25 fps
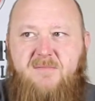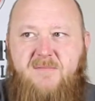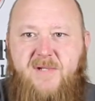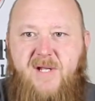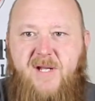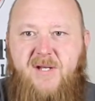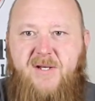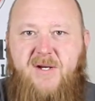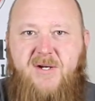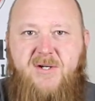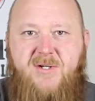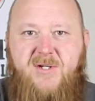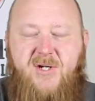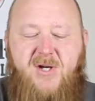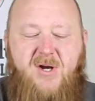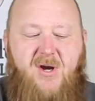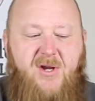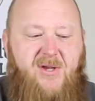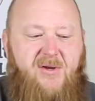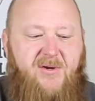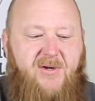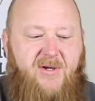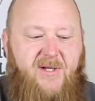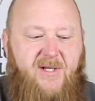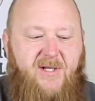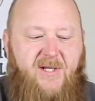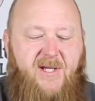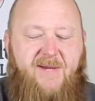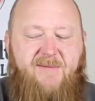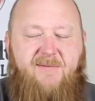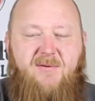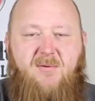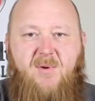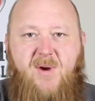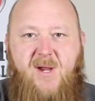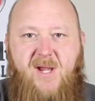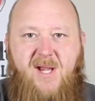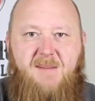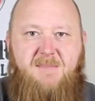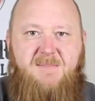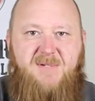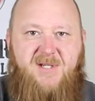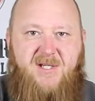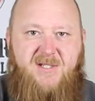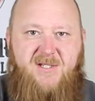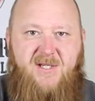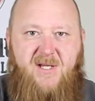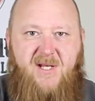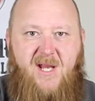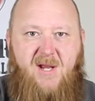10 years ago you couldn't give away
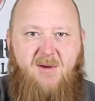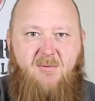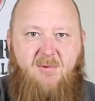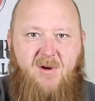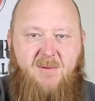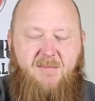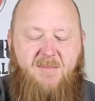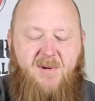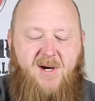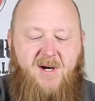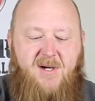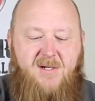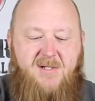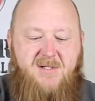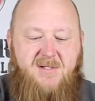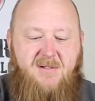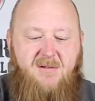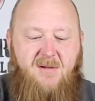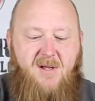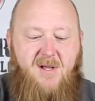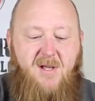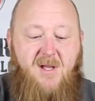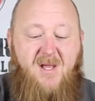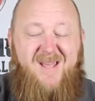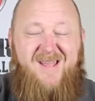M16A1 parts,